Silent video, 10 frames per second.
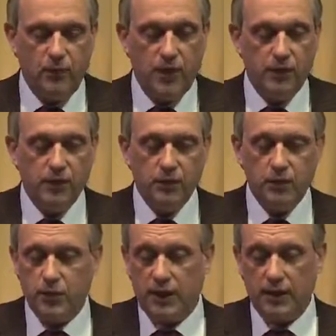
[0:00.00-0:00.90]
and the
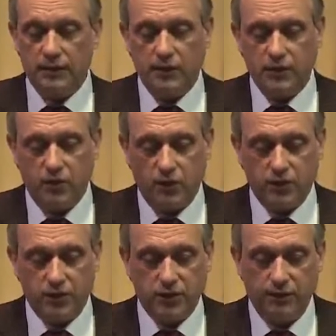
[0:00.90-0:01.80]
Euro-Atlantic
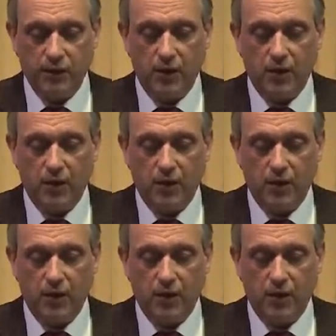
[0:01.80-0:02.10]
structures,